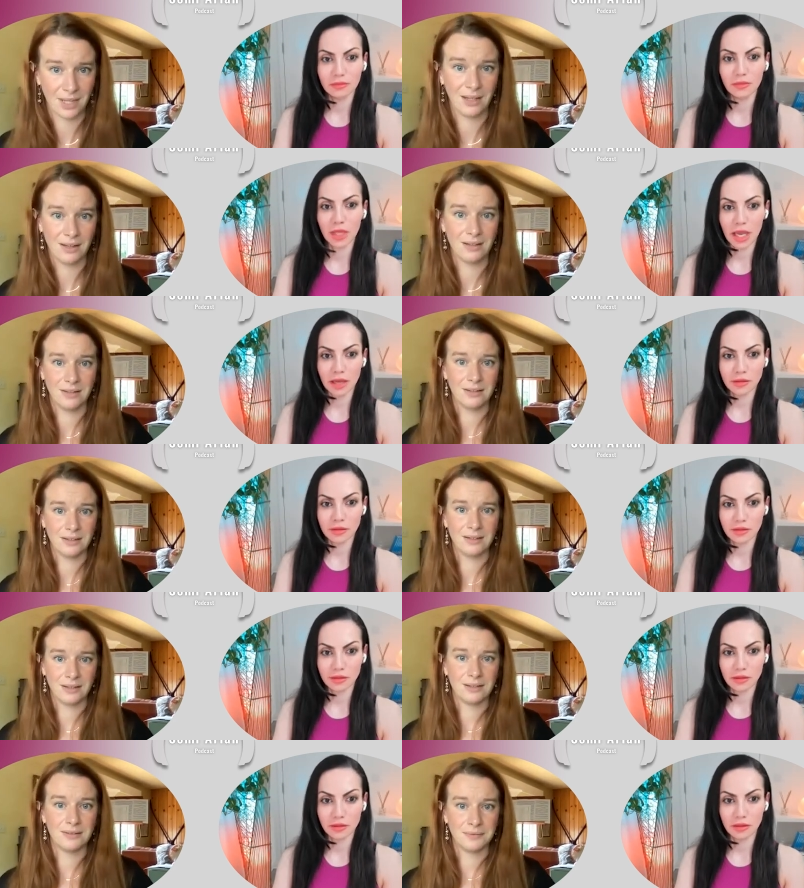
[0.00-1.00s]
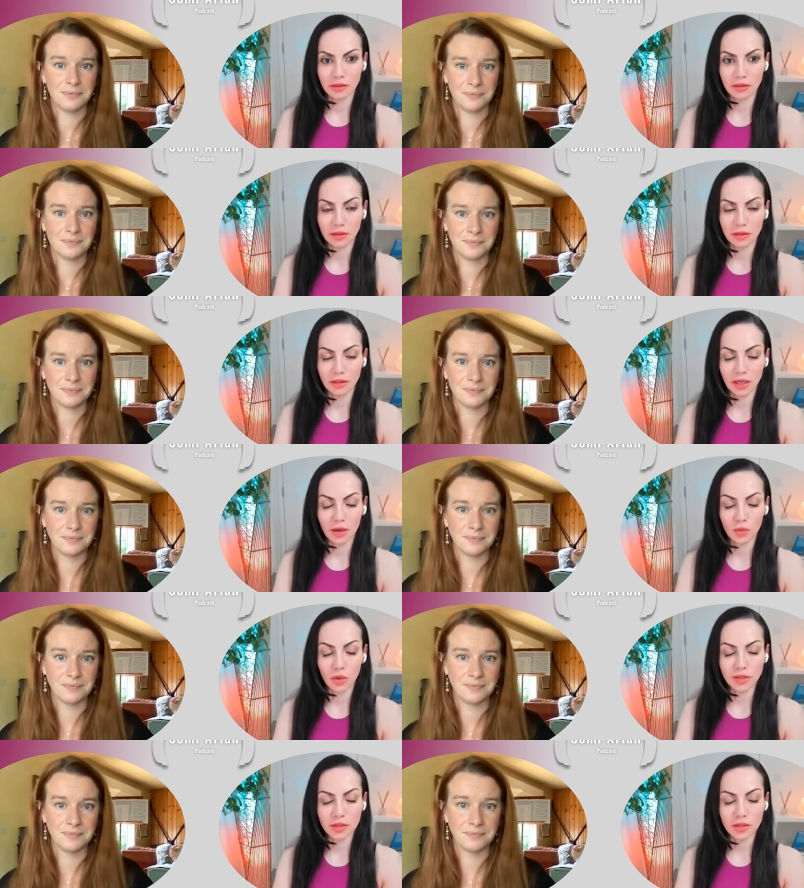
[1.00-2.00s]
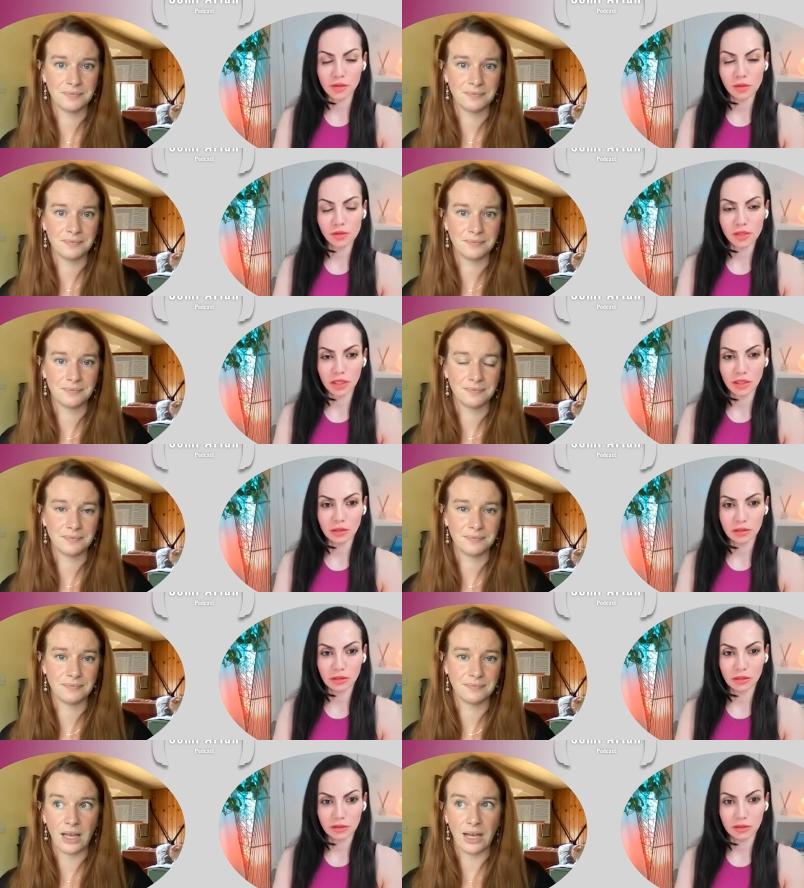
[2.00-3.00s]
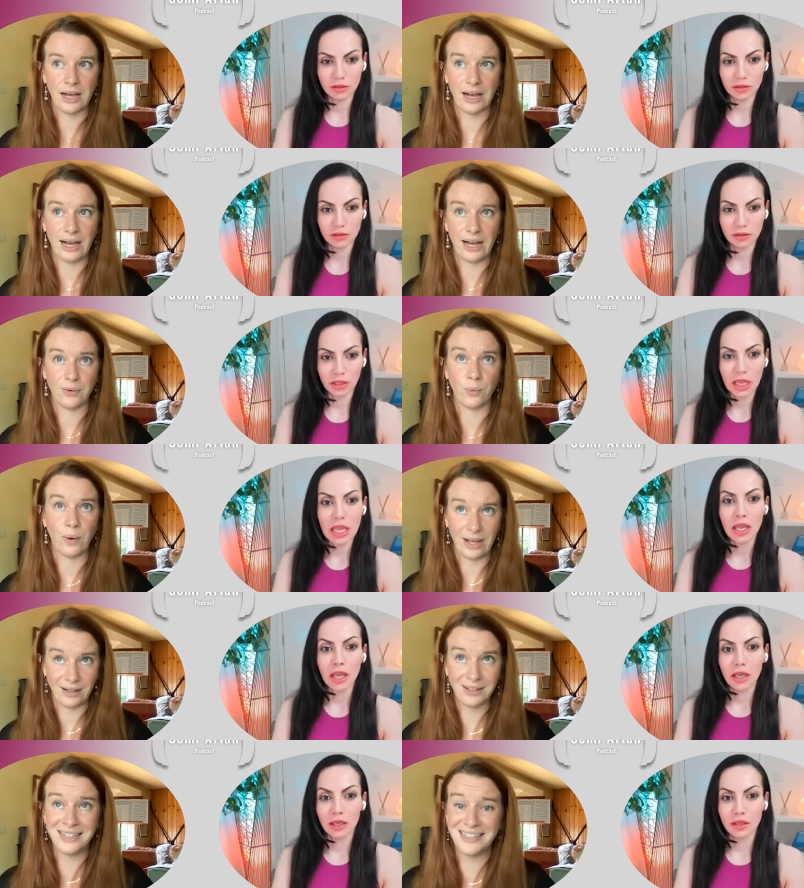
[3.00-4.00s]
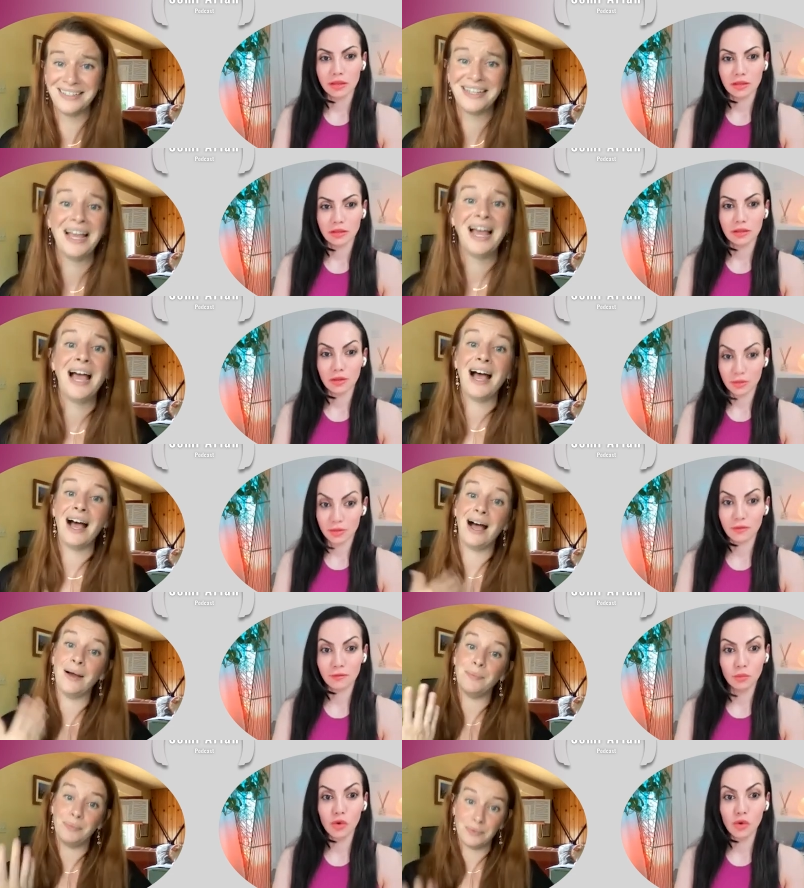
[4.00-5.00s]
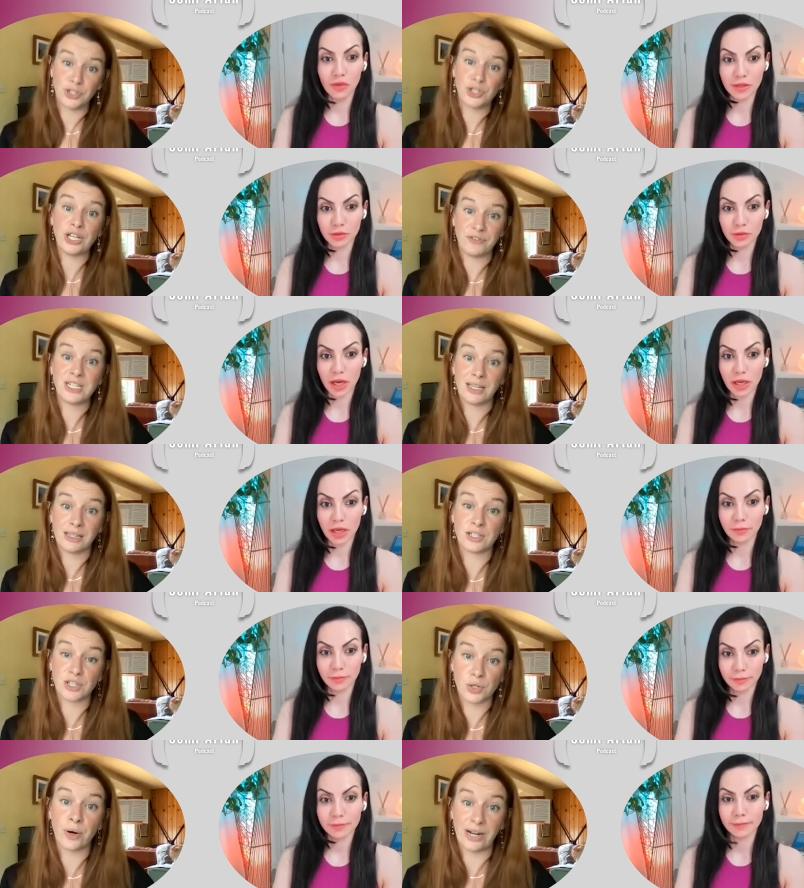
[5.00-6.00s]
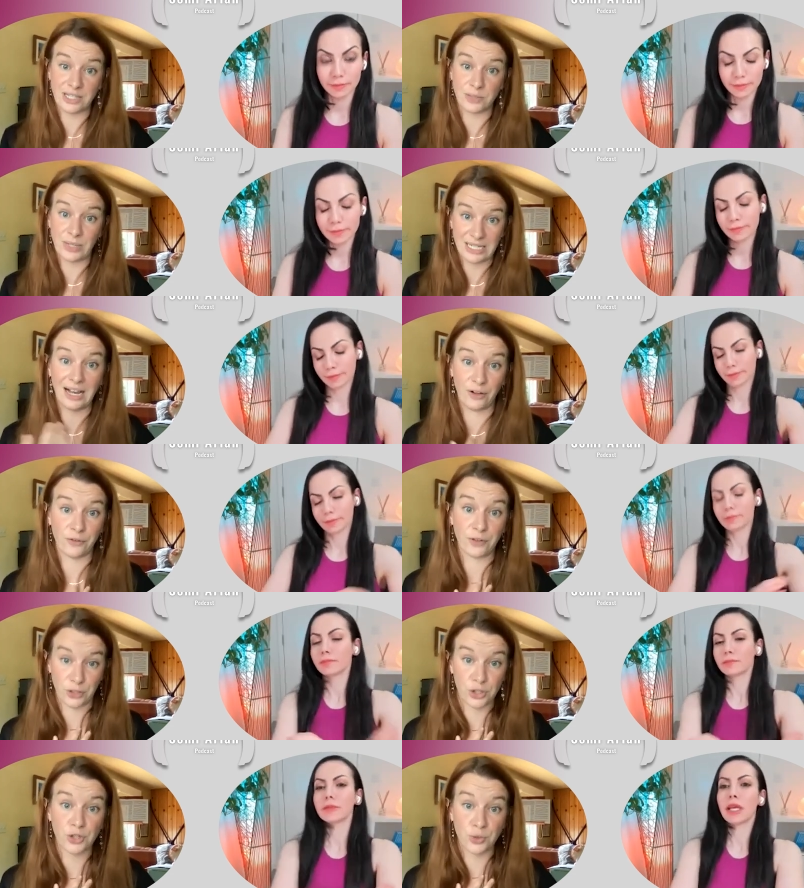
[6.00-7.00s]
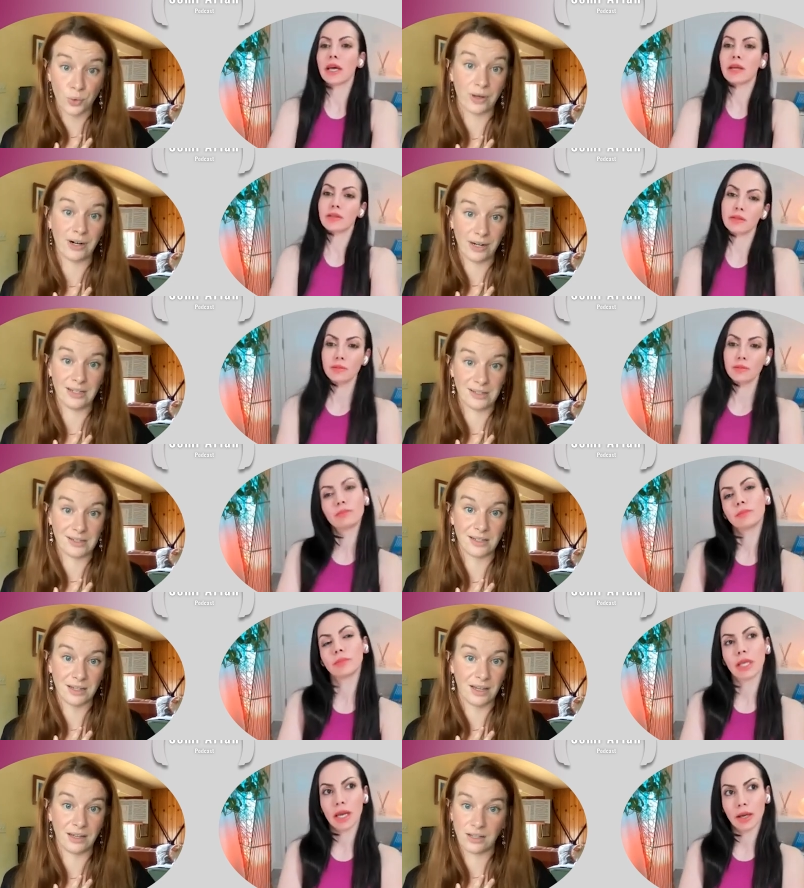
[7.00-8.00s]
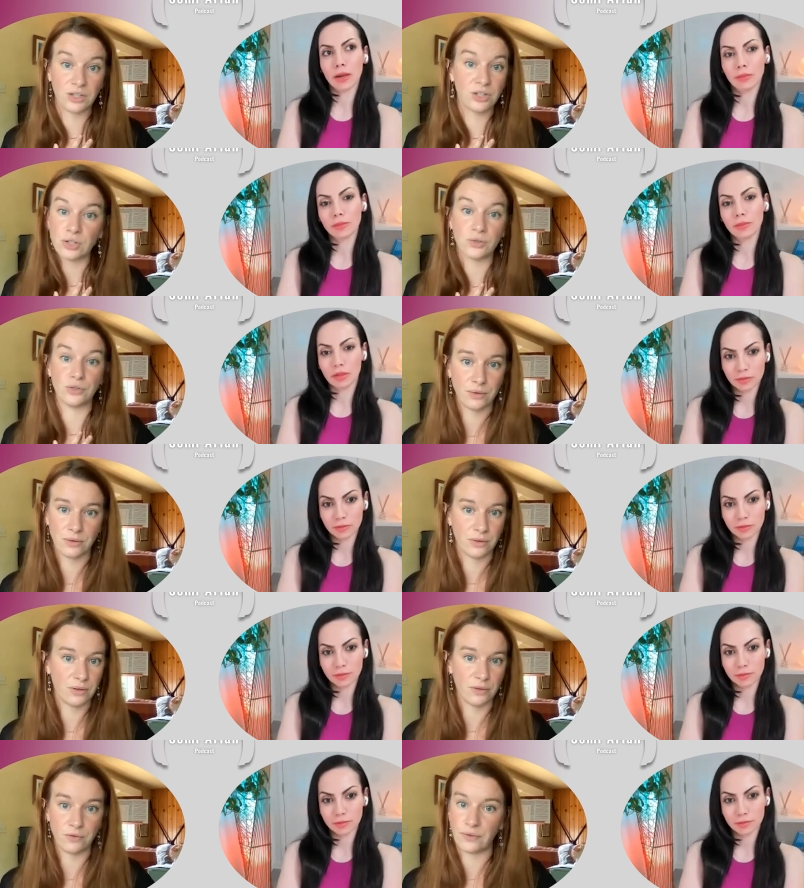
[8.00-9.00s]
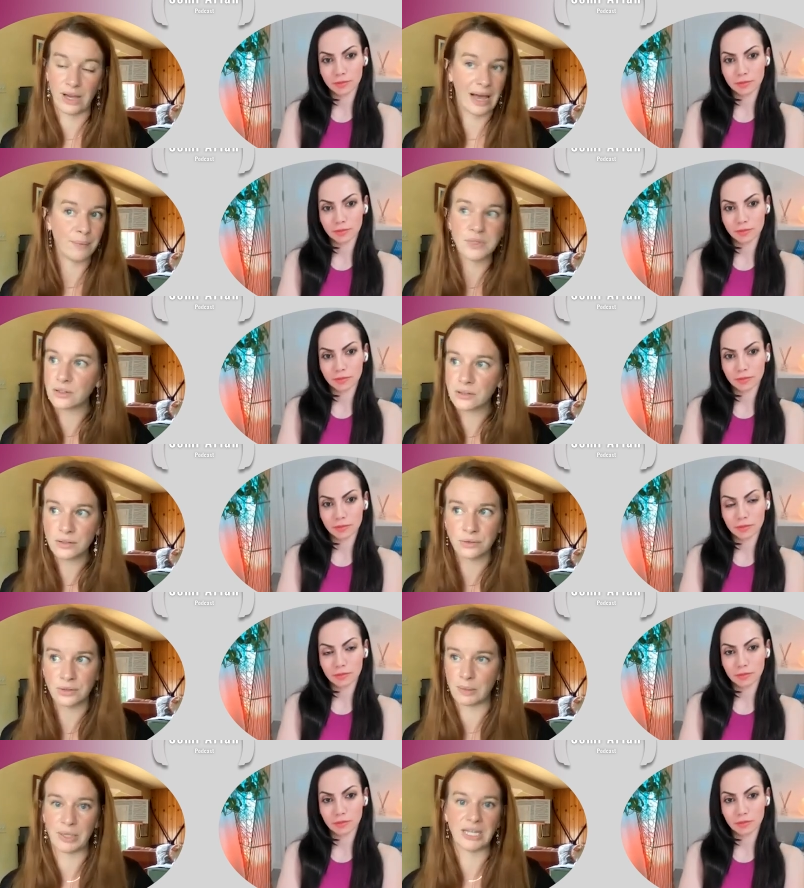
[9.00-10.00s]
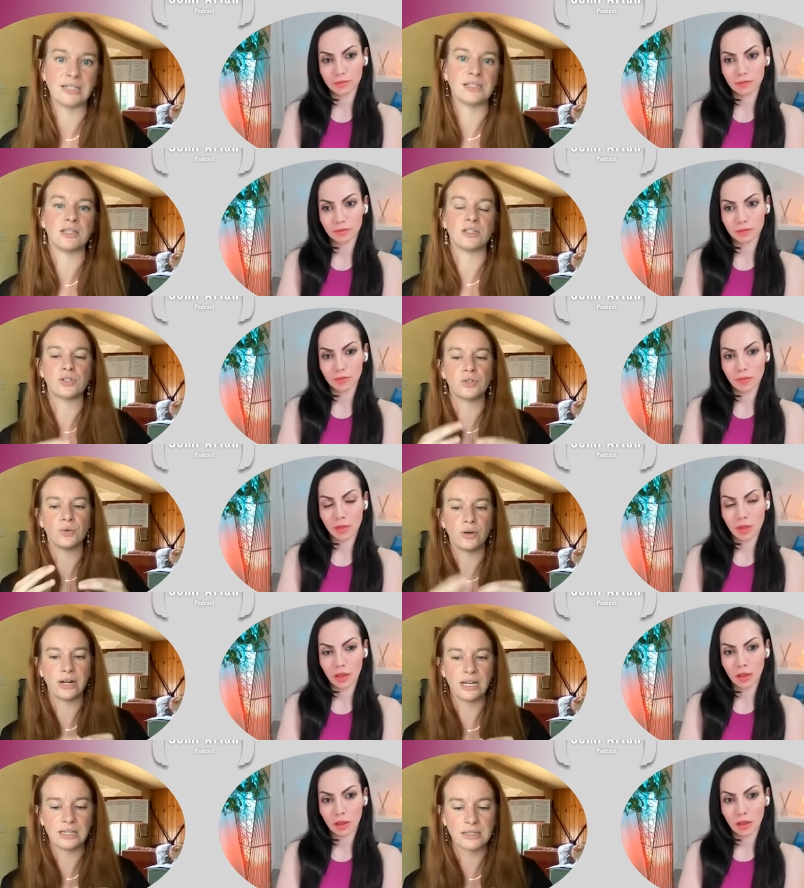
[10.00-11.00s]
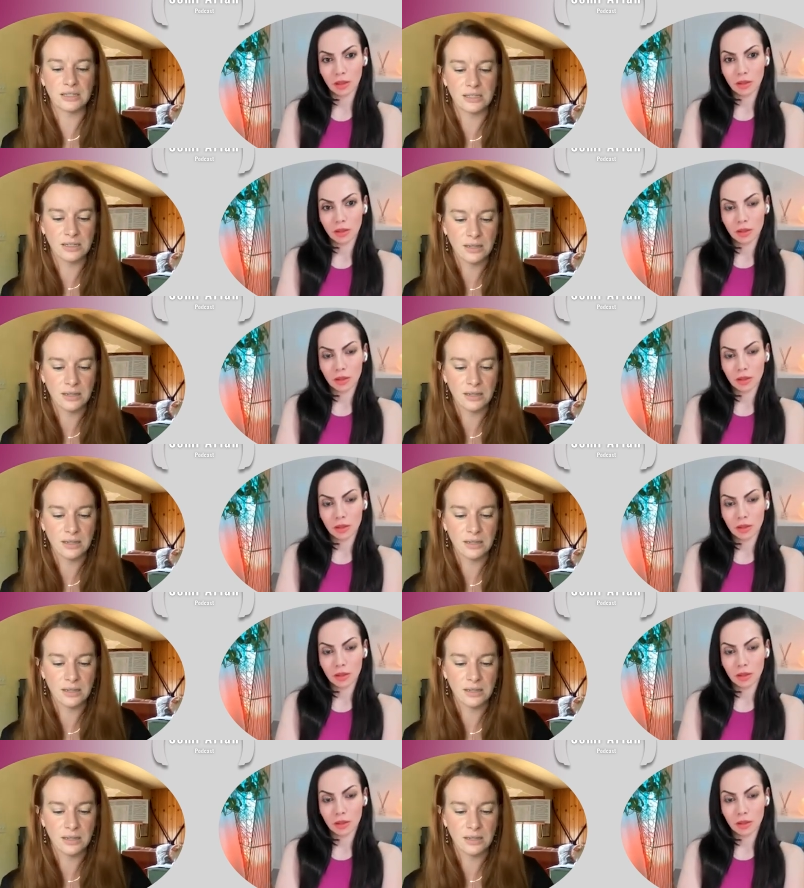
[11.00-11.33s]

Speaker 1: Yes. Yeah. What's the solution? Movies,
Speaker 2: right? The stories we tell, for sure. Yes. Absolutely, because the stories,